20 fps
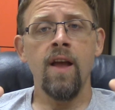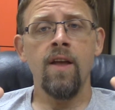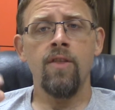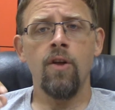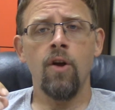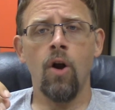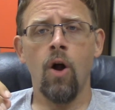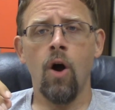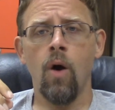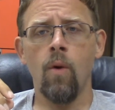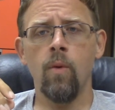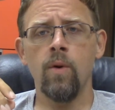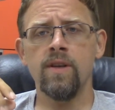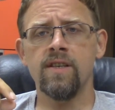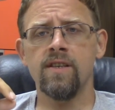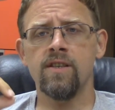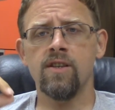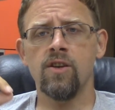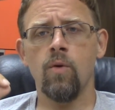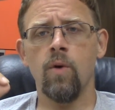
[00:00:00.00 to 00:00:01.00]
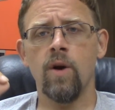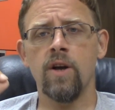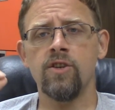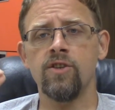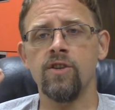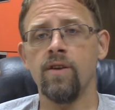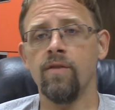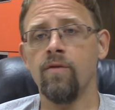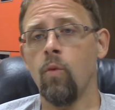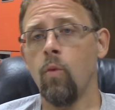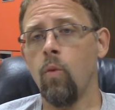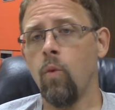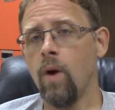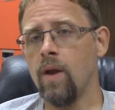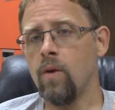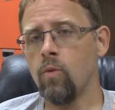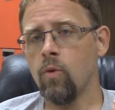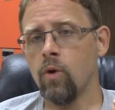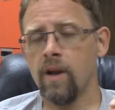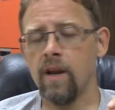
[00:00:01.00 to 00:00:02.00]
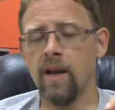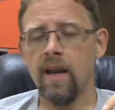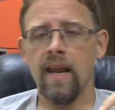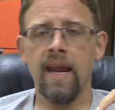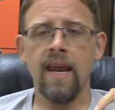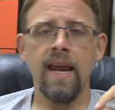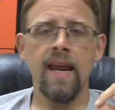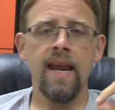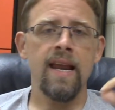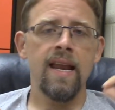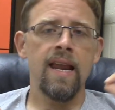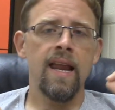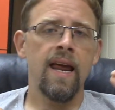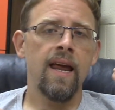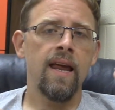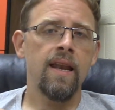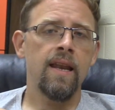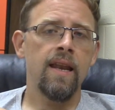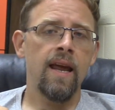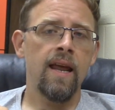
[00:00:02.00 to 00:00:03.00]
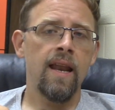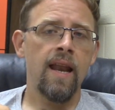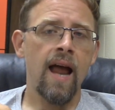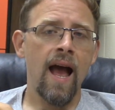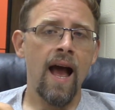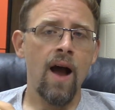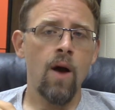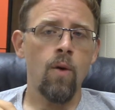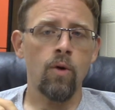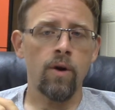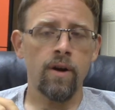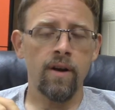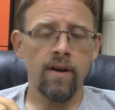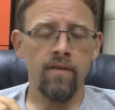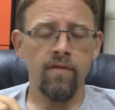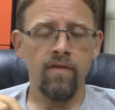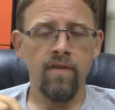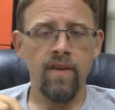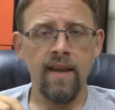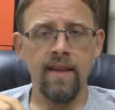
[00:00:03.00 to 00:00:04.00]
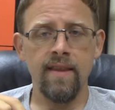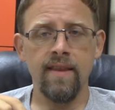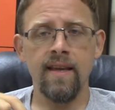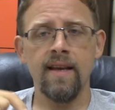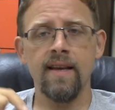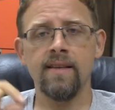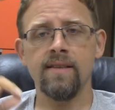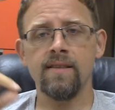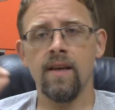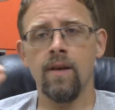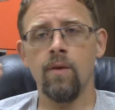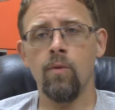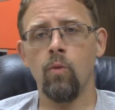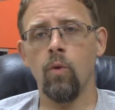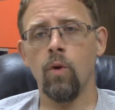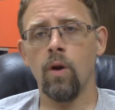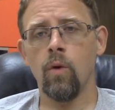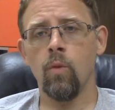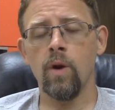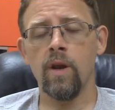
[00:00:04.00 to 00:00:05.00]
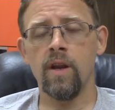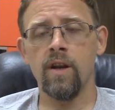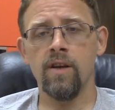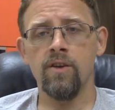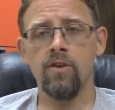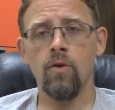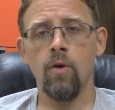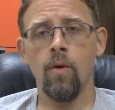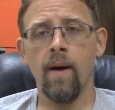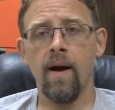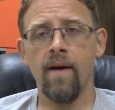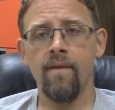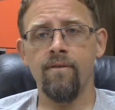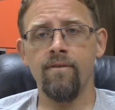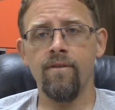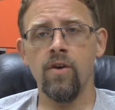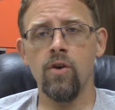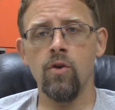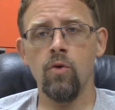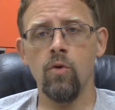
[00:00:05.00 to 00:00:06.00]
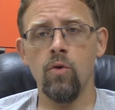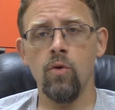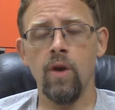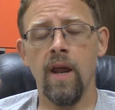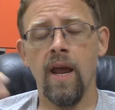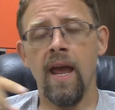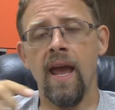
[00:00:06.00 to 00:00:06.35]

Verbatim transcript: there always is the question of when we're gonna eat and, and how we're gonna feed this and what are we gonna do about food.